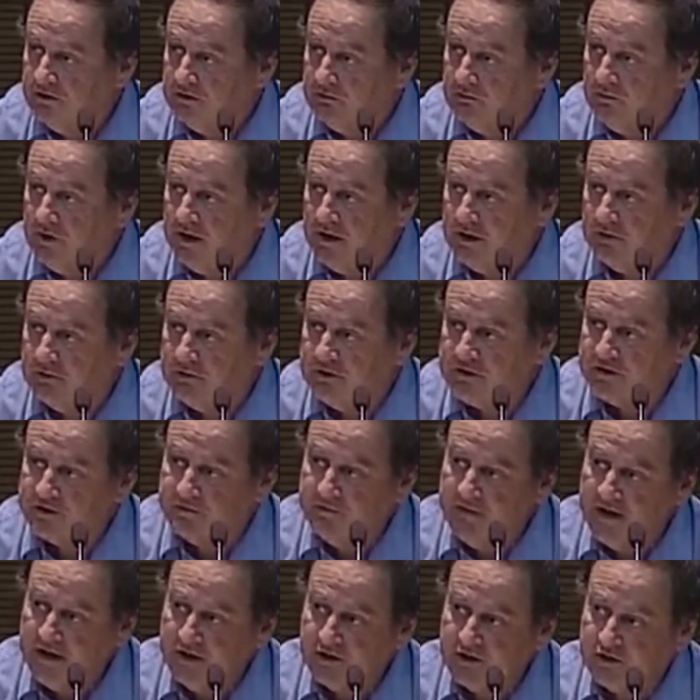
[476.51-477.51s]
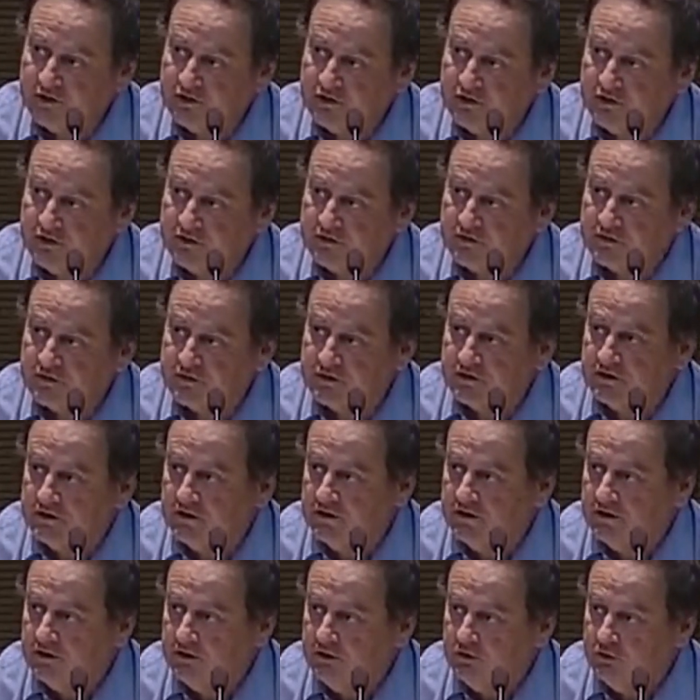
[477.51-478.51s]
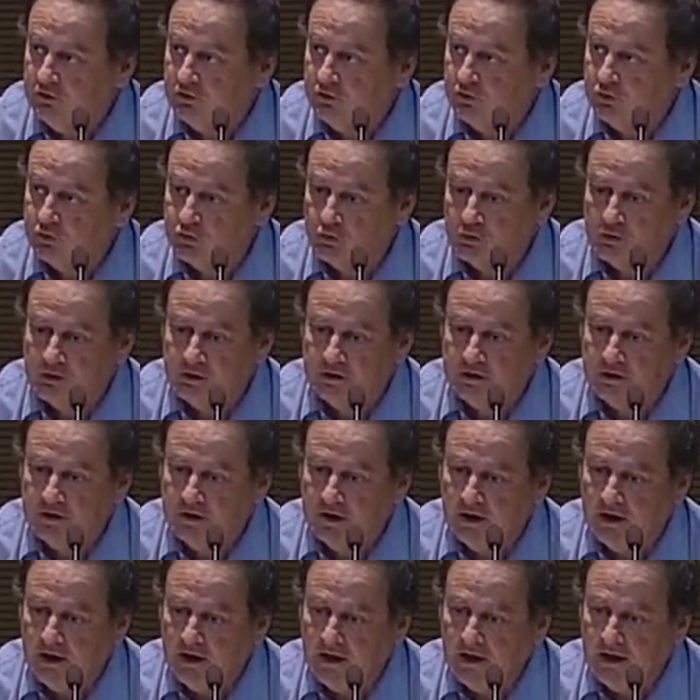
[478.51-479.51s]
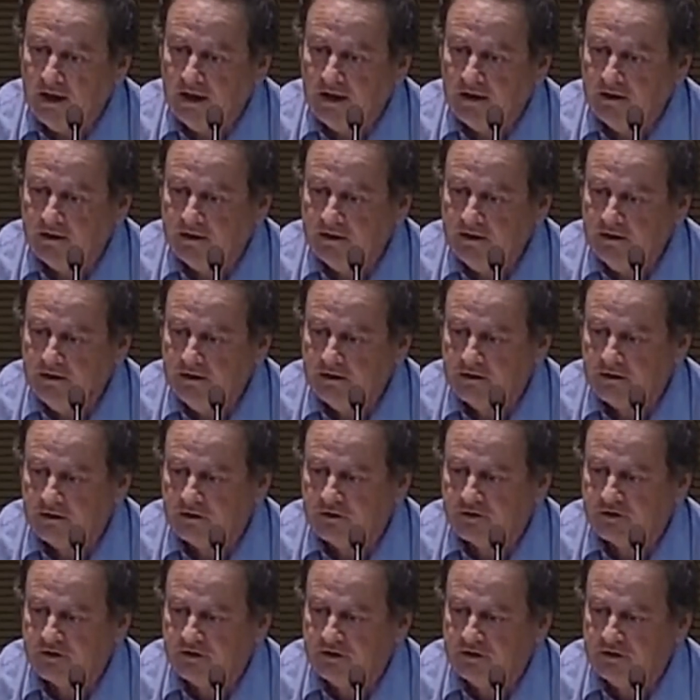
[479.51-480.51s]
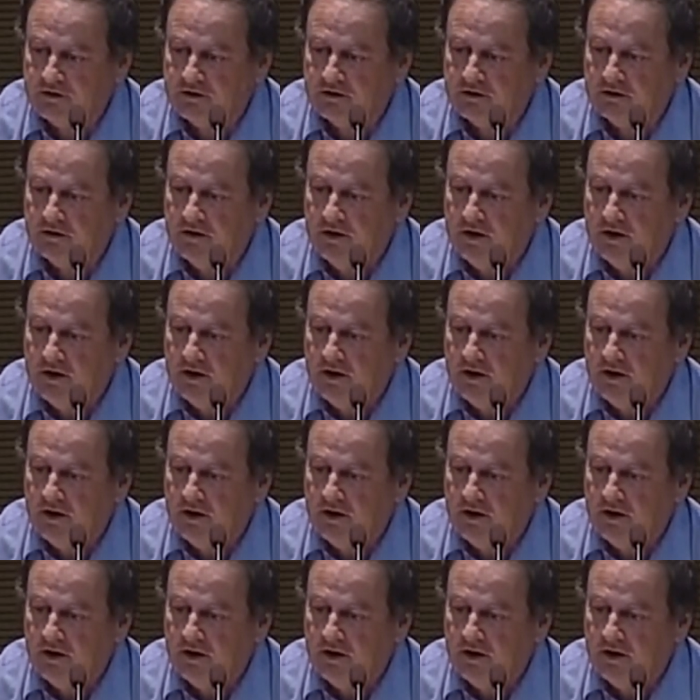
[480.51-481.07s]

while risk managers usually are interested